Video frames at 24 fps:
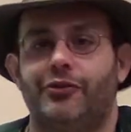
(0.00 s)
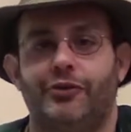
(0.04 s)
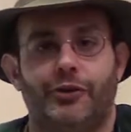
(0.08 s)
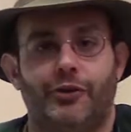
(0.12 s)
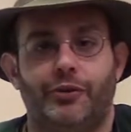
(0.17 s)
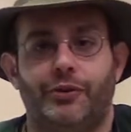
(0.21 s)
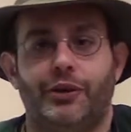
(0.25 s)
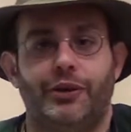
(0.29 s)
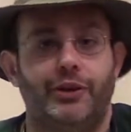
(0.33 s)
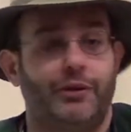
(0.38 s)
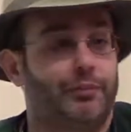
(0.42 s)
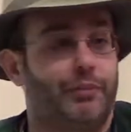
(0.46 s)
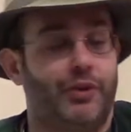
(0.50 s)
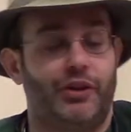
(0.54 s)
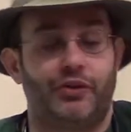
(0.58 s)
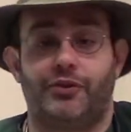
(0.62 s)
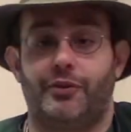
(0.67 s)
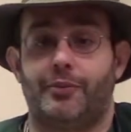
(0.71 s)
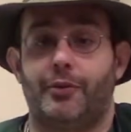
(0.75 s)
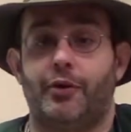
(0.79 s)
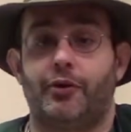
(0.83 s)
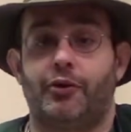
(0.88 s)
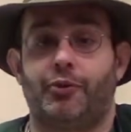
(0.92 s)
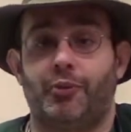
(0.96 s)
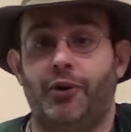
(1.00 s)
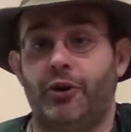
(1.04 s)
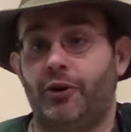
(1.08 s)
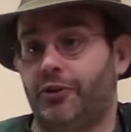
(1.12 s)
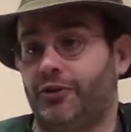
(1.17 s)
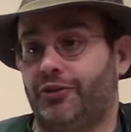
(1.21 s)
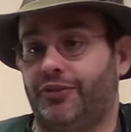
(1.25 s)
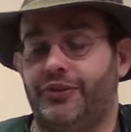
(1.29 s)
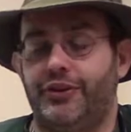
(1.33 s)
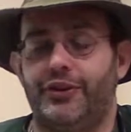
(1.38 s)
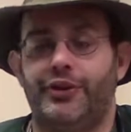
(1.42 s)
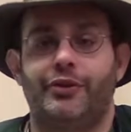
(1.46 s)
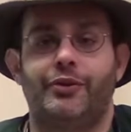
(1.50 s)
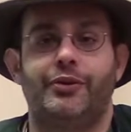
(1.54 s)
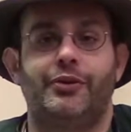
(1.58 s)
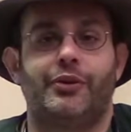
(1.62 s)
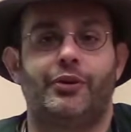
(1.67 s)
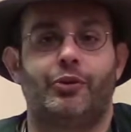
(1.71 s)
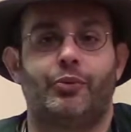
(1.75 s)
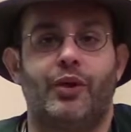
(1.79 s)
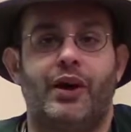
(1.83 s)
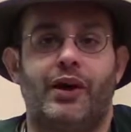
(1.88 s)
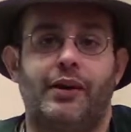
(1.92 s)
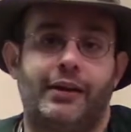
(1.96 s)
So best of both worlds for you,
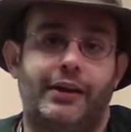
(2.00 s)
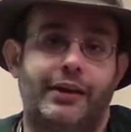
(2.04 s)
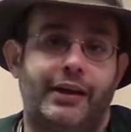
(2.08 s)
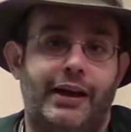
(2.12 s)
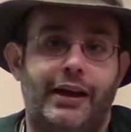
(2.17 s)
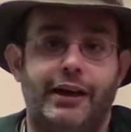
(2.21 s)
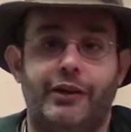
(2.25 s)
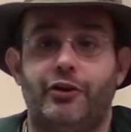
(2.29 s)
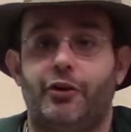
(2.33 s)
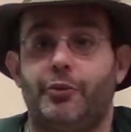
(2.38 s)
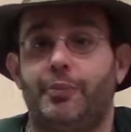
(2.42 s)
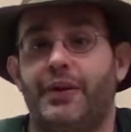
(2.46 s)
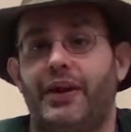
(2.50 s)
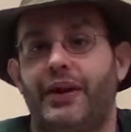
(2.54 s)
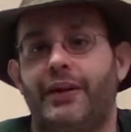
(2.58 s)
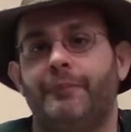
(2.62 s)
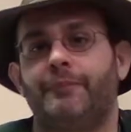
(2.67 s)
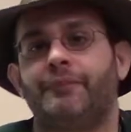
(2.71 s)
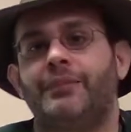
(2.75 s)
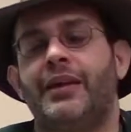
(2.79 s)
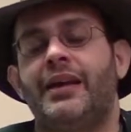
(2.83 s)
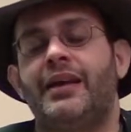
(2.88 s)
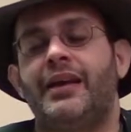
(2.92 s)
your wallet, and your pet.